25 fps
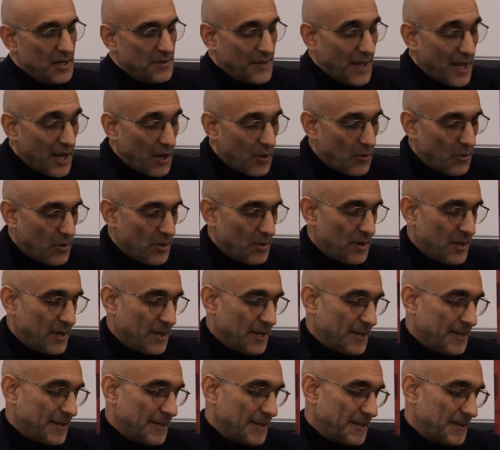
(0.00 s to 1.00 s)
Now,
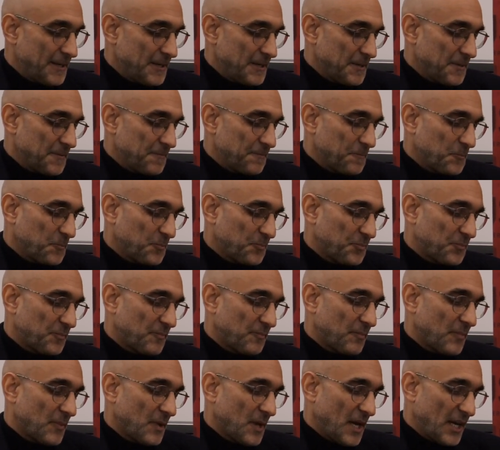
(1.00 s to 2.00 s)

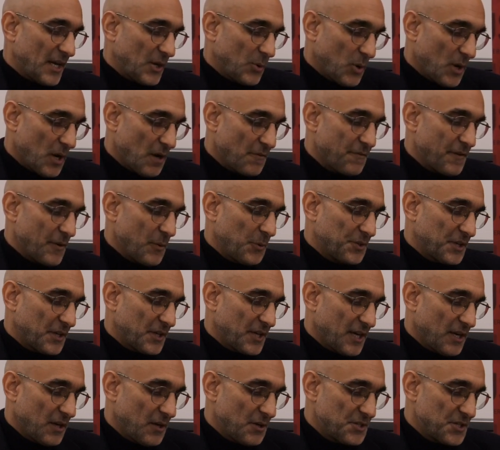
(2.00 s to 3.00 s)
I go off, I went to
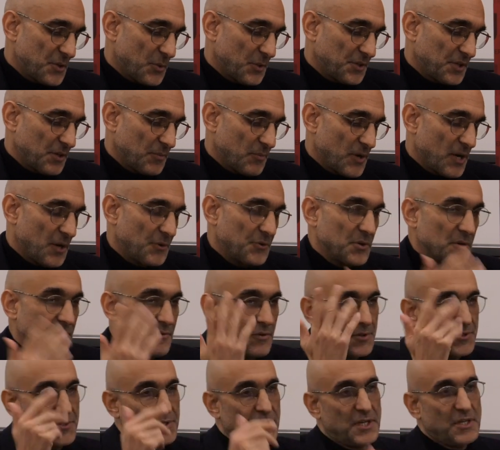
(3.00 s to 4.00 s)
college, I went to Brown
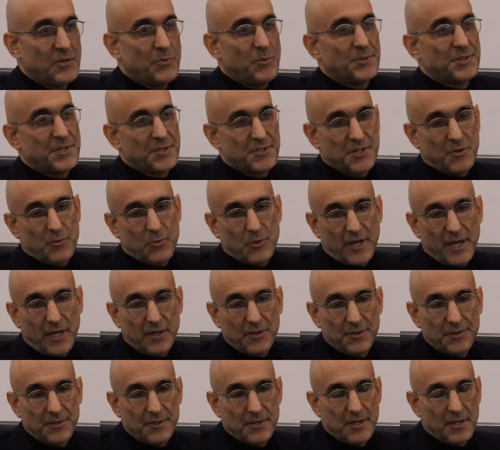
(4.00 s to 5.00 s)
University, which is in Rhode
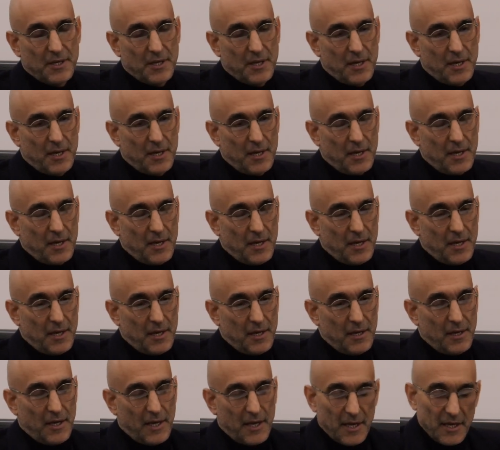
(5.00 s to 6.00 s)
Island.
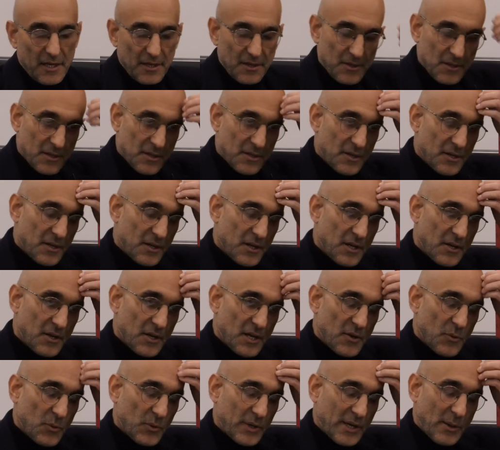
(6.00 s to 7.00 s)
And
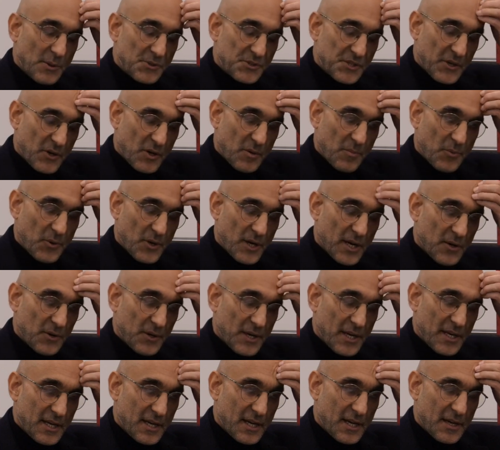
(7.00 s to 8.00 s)
when I was there at
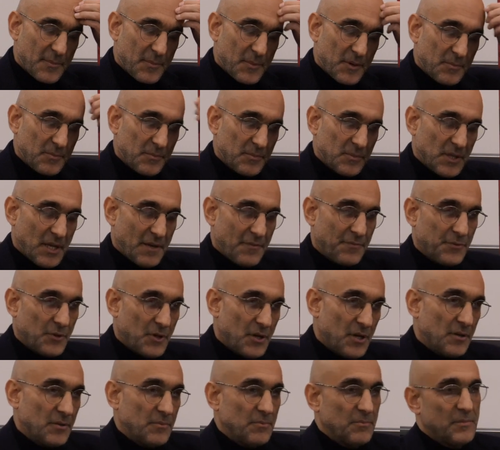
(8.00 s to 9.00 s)
Brown, I'm a
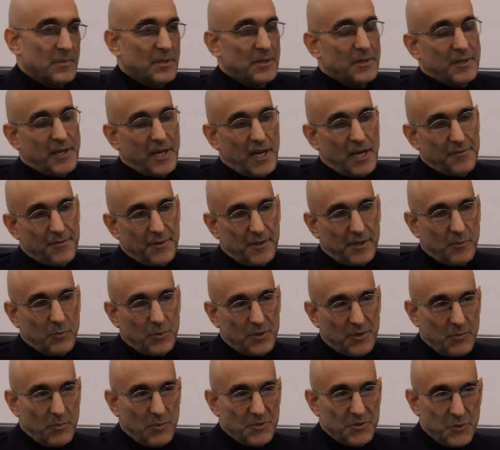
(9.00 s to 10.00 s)
lifelong Catholic,
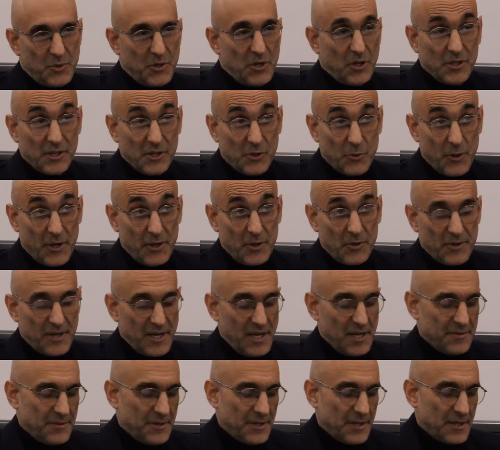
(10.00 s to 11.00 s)
what you call a cradle
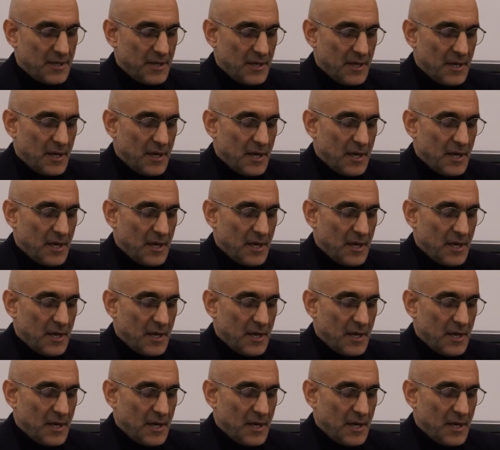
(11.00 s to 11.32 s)
Catholic.